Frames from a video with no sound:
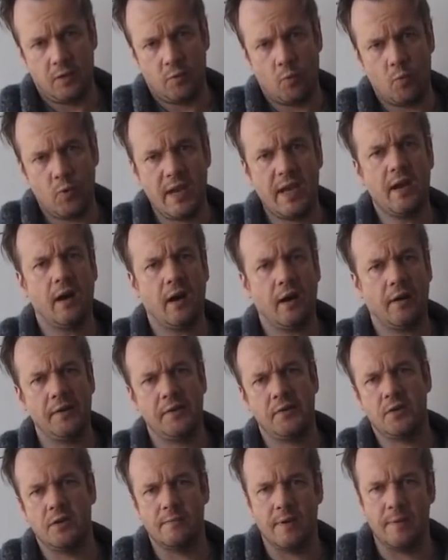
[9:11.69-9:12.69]
We are,
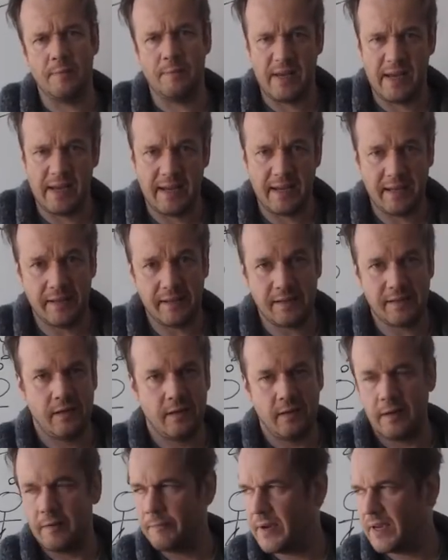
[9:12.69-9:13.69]
as human beings,